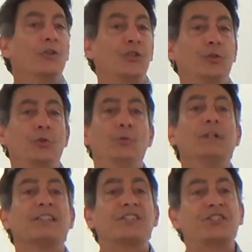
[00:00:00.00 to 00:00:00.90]

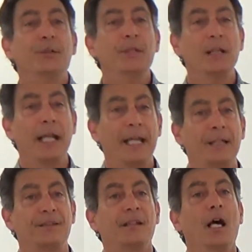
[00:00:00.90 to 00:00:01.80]
do
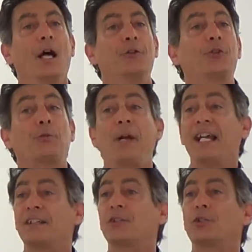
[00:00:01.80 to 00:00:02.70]
stimulate
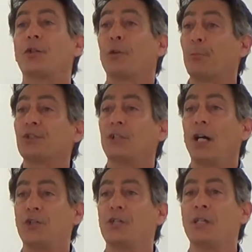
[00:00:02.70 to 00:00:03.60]
the
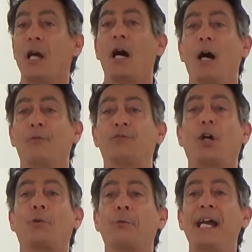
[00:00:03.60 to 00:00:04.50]
production of
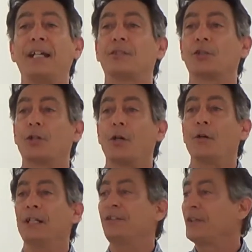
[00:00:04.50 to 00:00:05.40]
direct
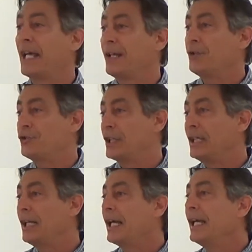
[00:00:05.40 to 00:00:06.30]
current
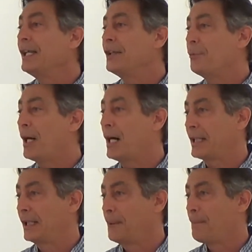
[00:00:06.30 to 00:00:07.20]
energy in the
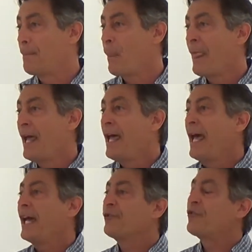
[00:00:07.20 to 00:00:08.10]
body.
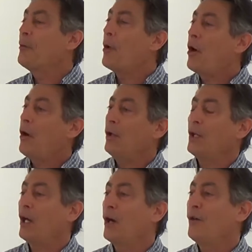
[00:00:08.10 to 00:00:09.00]
And from
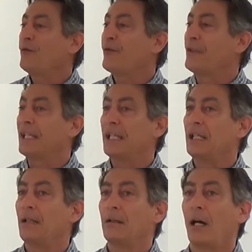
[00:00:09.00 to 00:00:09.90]
all of the